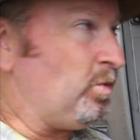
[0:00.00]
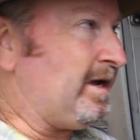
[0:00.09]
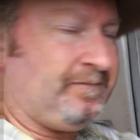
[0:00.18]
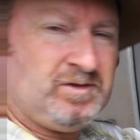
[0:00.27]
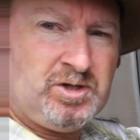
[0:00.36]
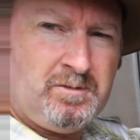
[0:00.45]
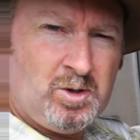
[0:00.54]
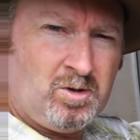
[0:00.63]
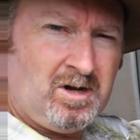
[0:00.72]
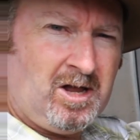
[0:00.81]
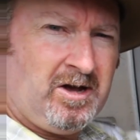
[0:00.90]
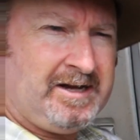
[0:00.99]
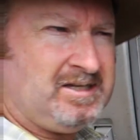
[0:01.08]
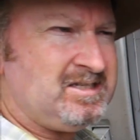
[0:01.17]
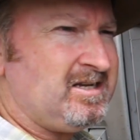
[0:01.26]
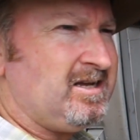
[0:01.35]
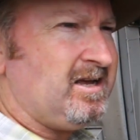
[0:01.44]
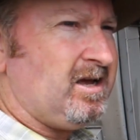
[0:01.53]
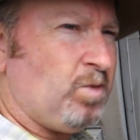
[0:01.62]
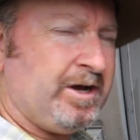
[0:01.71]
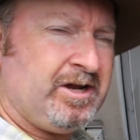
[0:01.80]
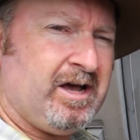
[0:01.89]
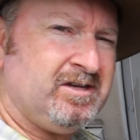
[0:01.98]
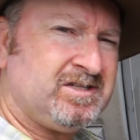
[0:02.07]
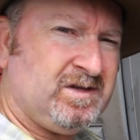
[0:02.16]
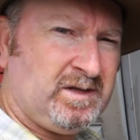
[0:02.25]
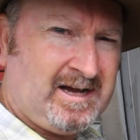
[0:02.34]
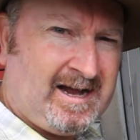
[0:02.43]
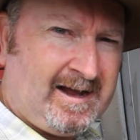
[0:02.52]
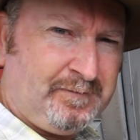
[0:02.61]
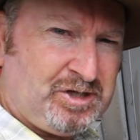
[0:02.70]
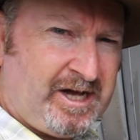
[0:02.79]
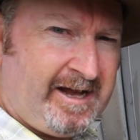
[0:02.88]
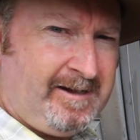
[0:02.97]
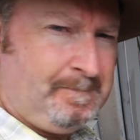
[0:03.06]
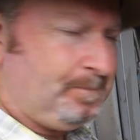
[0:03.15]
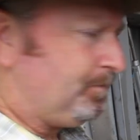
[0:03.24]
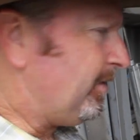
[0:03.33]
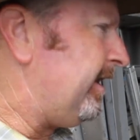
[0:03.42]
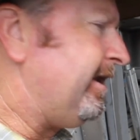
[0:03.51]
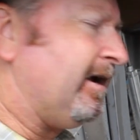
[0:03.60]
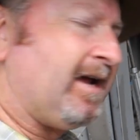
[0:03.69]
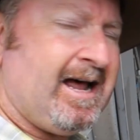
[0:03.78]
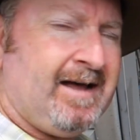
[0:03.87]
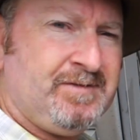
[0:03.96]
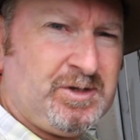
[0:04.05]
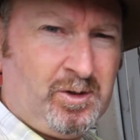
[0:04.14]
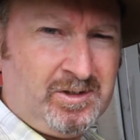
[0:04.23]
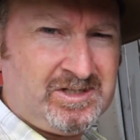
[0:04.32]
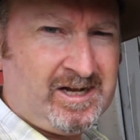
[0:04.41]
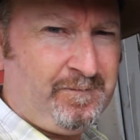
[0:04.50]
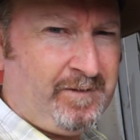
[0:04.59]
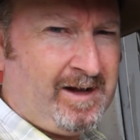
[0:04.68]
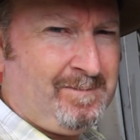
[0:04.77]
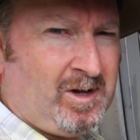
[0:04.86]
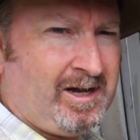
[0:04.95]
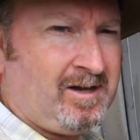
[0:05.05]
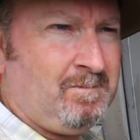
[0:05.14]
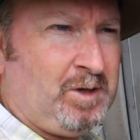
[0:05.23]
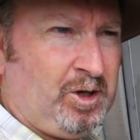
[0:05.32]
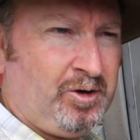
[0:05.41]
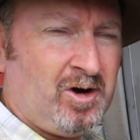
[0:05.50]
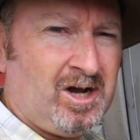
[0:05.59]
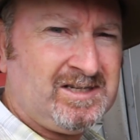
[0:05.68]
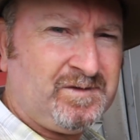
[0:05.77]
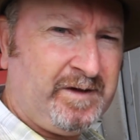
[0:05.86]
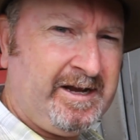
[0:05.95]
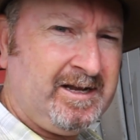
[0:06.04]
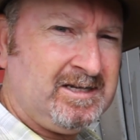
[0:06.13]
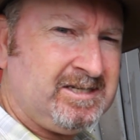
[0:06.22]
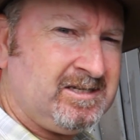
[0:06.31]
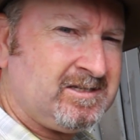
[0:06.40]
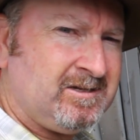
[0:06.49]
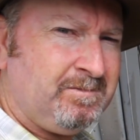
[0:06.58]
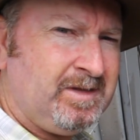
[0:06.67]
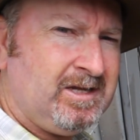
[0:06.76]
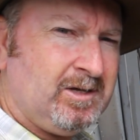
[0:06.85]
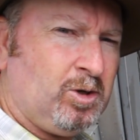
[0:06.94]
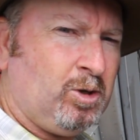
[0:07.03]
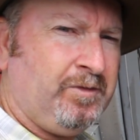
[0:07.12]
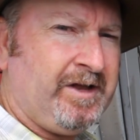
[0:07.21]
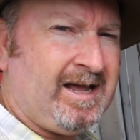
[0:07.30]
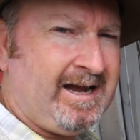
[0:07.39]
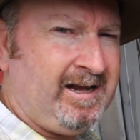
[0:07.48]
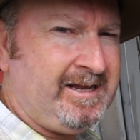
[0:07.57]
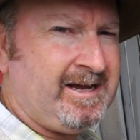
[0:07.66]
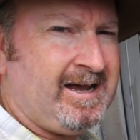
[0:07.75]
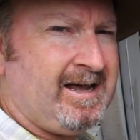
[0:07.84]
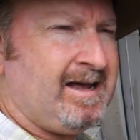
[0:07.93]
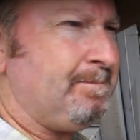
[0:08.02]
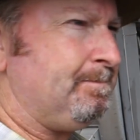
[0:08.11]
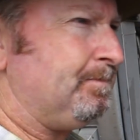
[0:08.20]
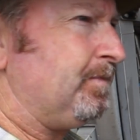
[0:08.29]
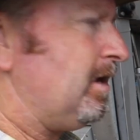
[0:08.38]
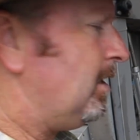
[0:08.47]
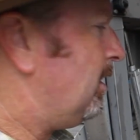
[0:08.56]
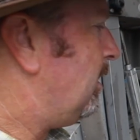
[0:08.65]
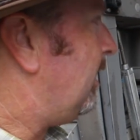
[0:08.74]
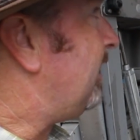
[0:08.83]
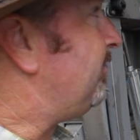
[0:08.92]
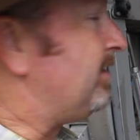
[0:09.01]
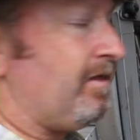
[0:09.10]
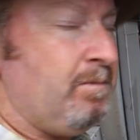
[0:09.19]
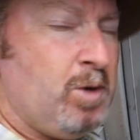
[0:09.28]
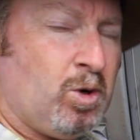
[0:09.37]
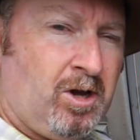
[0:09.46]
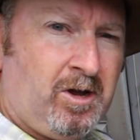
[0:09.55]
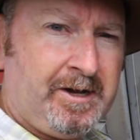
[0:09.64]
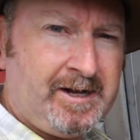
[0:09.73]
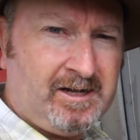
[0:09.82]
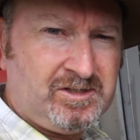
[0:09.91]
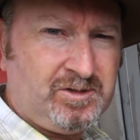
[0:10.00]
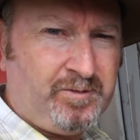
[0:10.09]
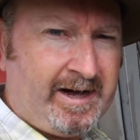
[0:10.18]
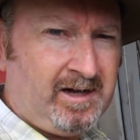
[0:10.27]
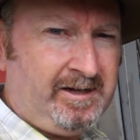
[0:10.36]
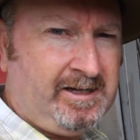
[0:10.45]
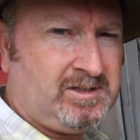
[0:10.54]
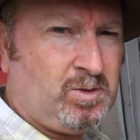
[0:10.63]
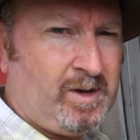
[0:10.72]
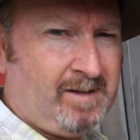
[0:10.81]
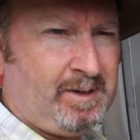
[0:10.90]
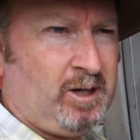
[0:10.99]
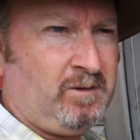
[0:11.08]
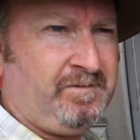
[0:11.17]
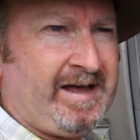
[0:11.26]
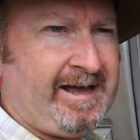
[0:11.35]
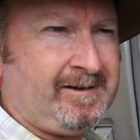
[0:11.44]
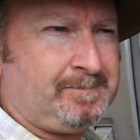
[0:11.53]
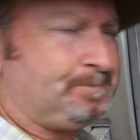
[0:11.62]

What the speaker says: We have 2 milk lines. One goes to the calf shed, and our calves are also fed by a computerised feeding system called the Lely Calm, and the other milk line goes directly into our bulk vat.